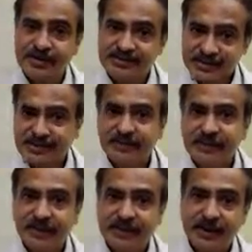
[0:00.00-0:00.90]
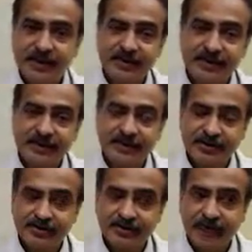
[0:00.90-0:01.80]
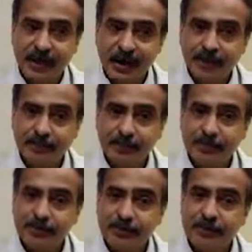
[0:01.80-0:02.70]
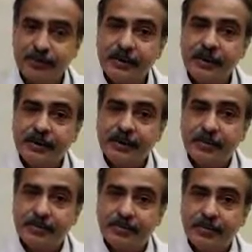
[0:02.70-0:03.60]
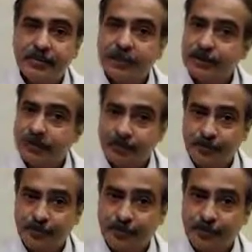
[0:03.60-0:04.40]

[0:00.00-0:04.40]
significant bladder neck elevation and protuberant median lobe.